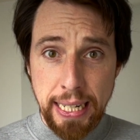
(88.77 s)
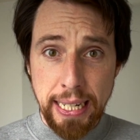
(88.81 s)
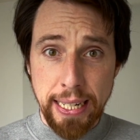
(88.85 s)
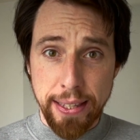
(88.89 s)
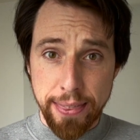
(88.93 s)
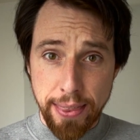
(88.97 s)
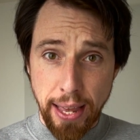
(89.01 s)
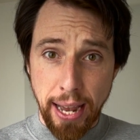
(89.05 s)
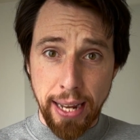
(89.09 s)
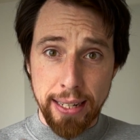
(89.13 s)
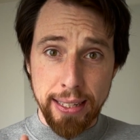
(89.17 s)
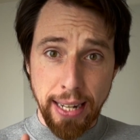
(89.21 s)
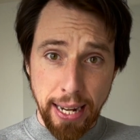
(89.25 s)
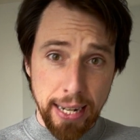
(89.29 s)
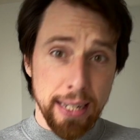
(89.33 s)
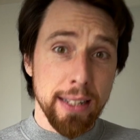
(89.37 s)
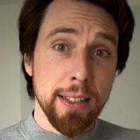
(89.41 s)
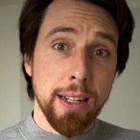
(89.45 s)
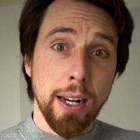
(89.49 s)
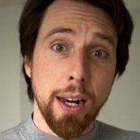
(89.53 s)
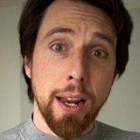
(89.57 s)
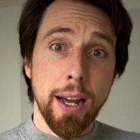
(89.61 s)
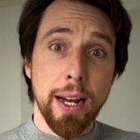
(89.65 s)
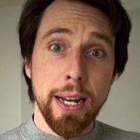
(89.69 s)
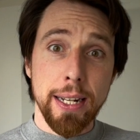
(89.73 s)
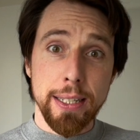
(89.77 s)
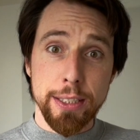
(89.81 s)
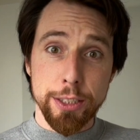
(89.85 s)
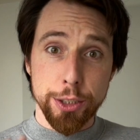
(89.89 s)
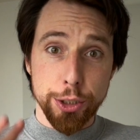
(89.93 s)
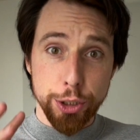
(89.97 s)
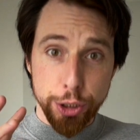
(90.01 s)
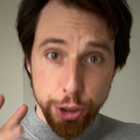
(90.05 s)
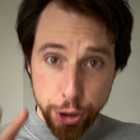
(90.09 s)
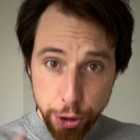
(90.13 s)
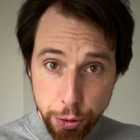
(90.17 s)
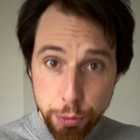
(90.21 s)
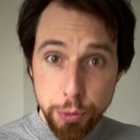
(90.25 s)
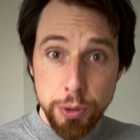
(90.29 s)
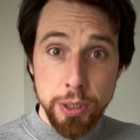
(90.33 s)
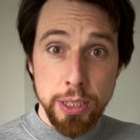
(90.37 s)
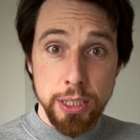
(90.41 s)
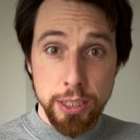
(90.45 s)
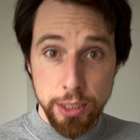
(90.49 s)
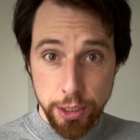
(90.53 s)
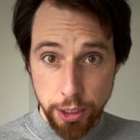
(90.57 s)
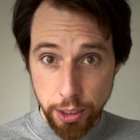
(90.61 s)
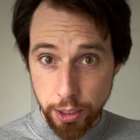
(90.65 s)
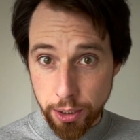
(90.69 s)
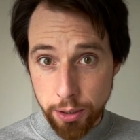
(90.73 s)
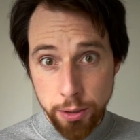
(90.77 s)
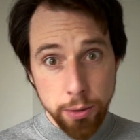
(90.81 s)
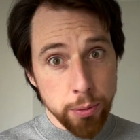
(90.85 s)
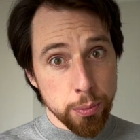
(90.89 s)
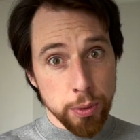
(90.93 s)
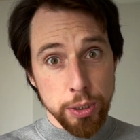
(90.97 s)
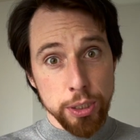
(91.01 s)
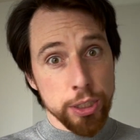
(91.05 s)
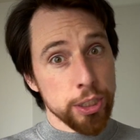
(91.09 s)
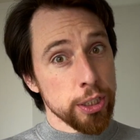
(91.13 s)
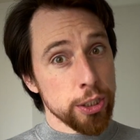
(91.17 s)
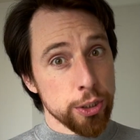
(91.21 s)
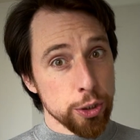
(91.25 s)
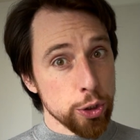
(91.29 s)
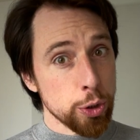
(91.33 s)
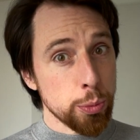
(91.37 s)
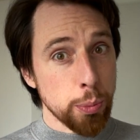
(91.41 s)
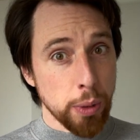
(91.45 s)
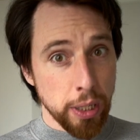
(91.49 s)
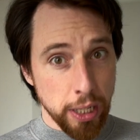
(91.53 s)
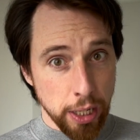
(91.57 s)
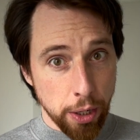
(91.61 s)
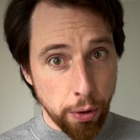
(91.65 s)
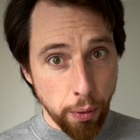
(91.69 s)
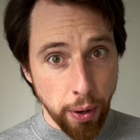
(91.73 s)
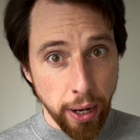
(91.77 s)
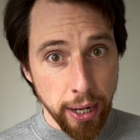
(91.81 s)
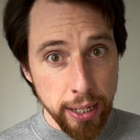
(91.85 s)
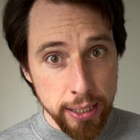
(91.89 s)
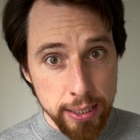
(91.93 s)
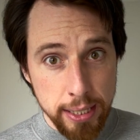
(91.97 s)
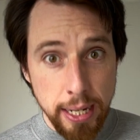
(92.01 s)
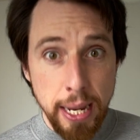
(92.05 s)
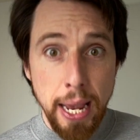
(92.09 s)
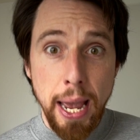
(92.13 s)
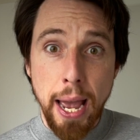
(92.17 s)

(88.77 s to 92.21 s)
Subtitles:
that end client chooses you, which is normally great,